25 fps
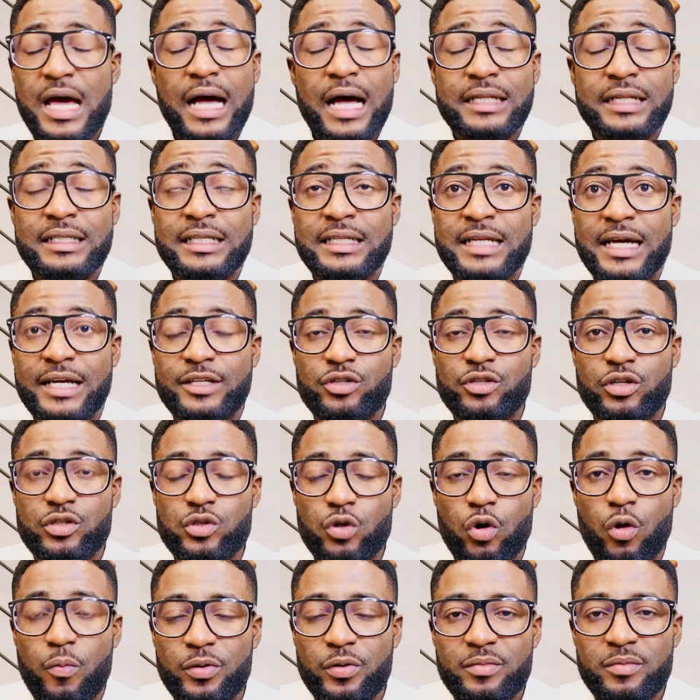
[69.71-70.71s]
And then I
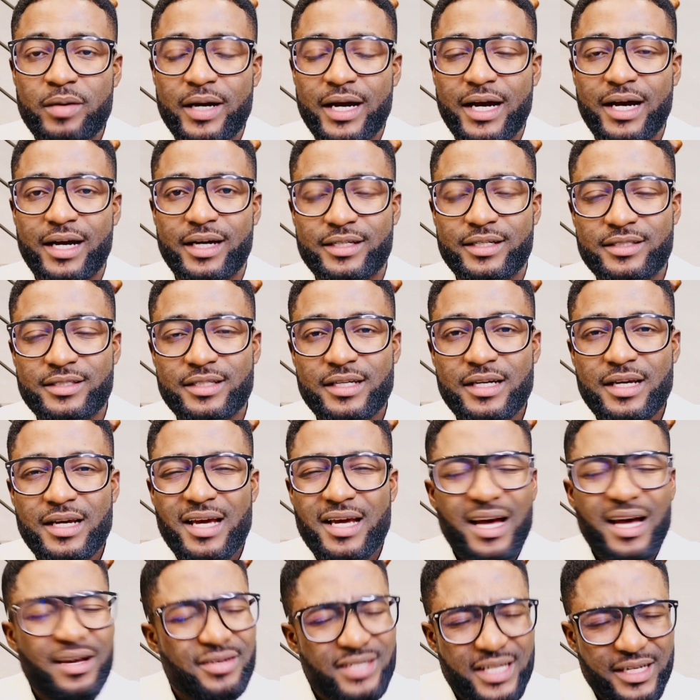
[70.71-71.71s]
just opened my eyes.
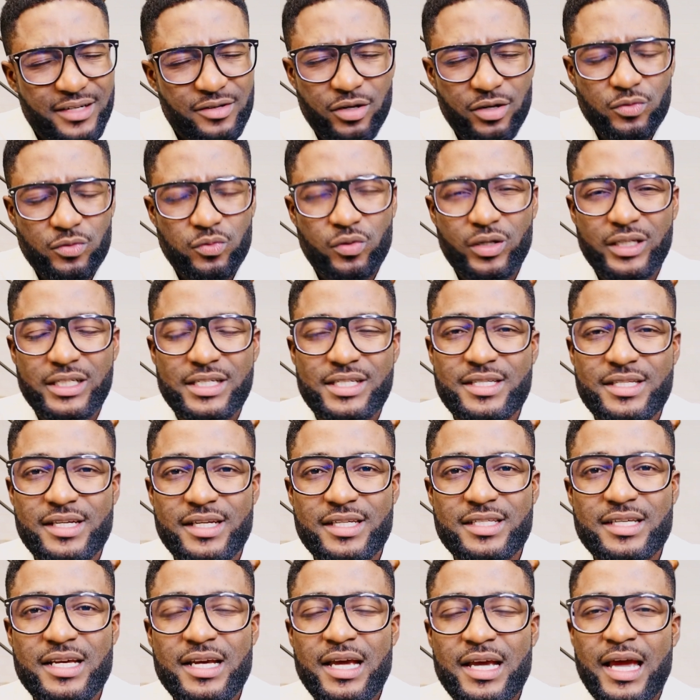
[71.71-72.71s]
I was like, God, what is
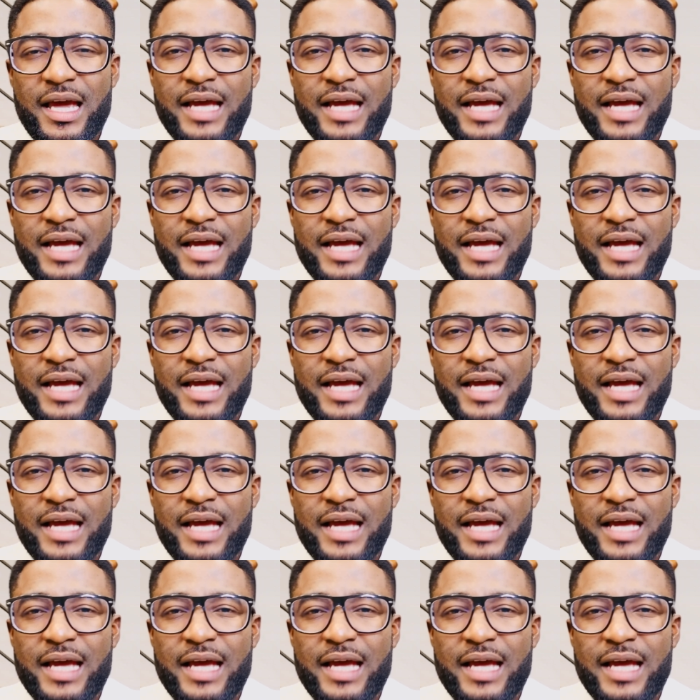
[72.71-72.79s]
this?